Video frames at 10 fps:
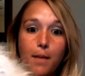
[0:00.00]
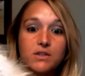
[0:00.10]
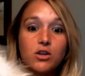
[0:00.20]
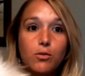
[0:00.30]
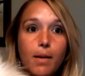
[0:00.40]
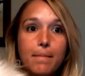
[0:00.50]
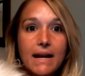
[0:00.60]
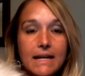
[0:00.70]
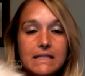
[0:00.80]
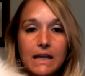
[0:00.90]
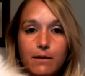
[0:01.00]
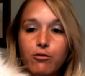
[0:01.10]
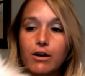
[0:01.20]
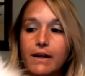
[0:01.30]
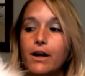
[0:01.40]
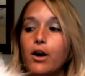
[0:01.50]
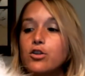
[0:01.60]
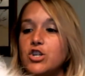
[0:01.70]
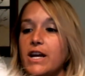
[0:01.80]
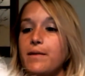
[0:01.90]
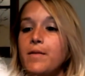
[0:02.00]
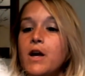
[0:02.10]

So made it seem really urgent.